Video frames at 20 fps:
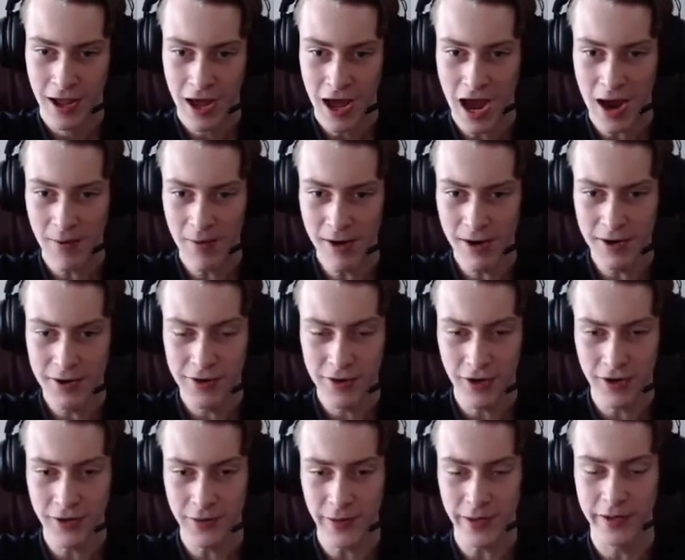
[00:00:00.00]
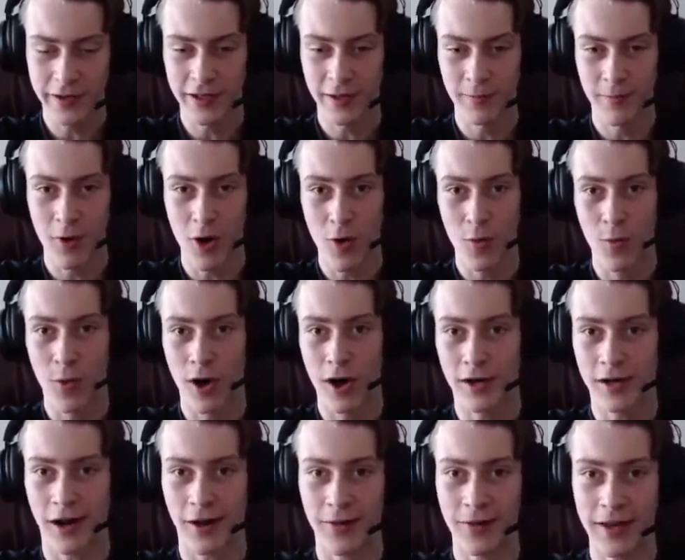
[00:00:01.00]
I wanted to start doing some more
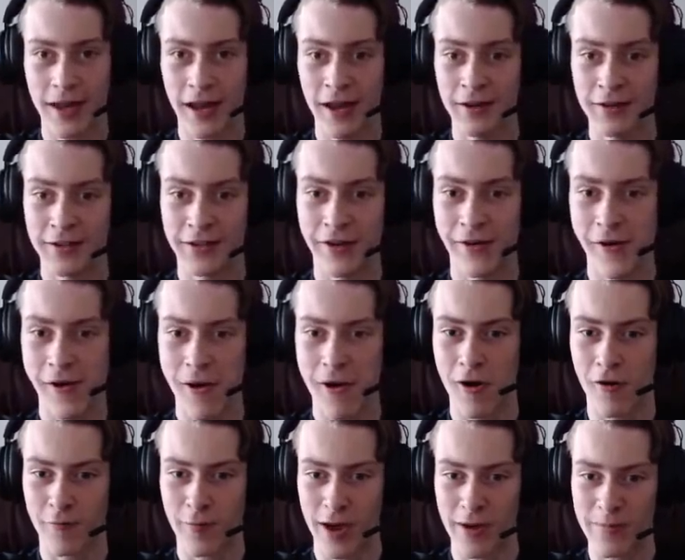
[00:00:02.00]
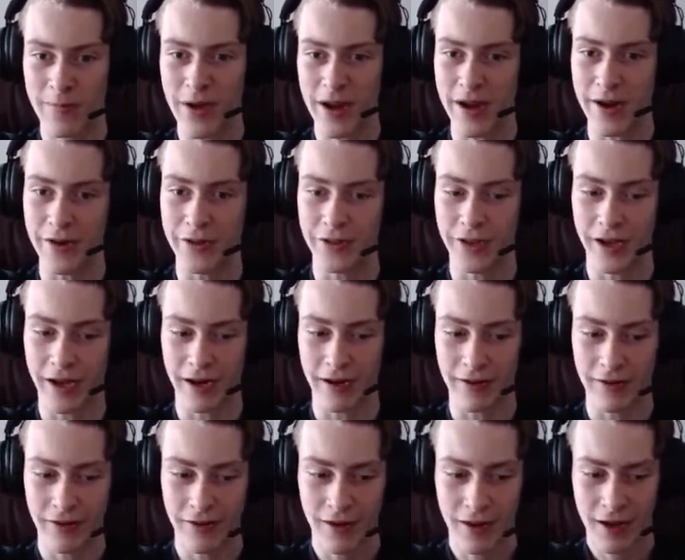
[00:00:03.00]
work on the interior of my base.
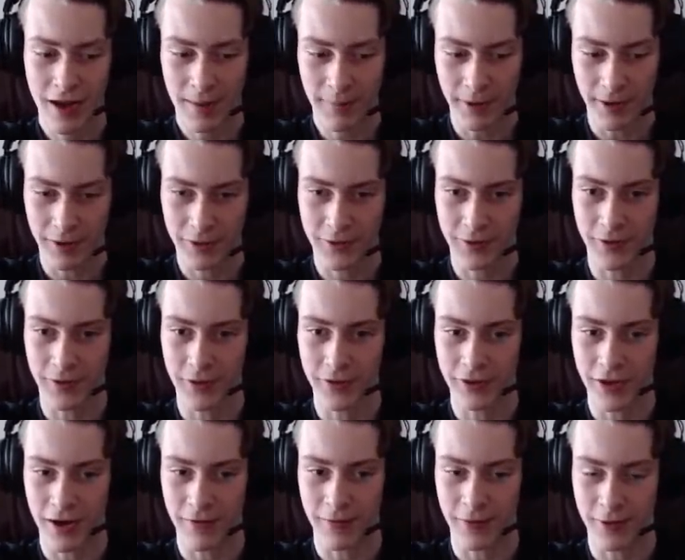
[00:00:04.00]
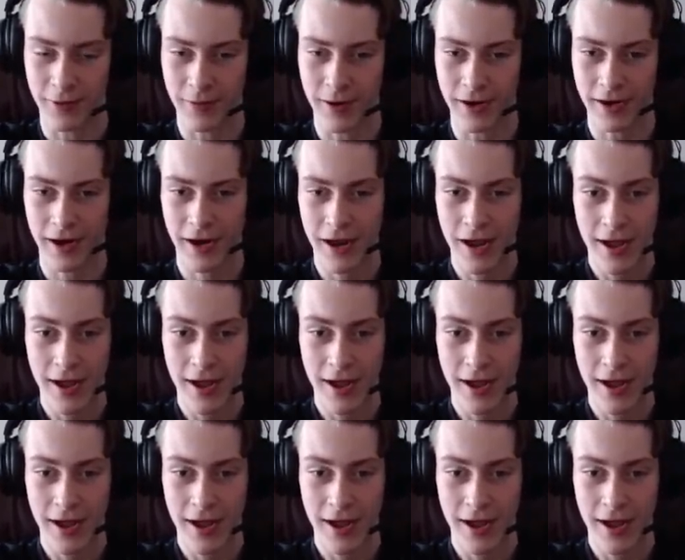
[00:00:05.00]
And I'm going to turn this off real quick.